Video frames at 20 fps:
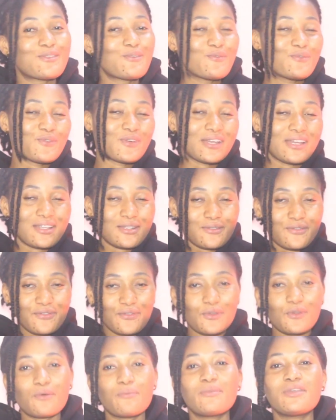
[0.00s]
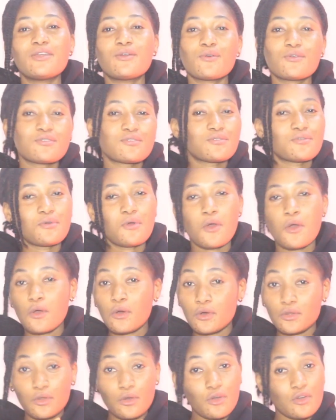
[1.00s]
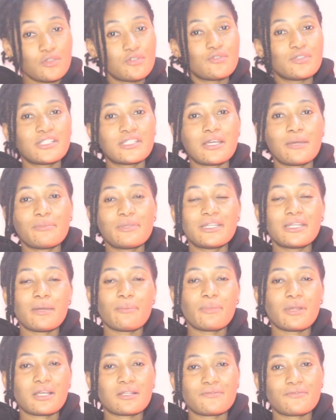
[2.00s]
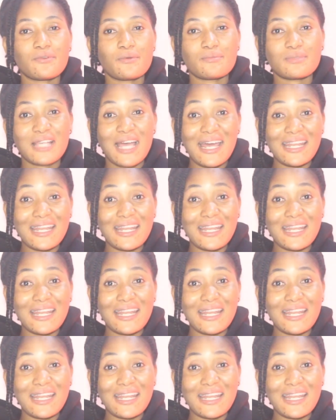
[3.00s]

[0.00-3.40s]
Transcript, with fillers: Don't forget to follow me also on all social media platforms,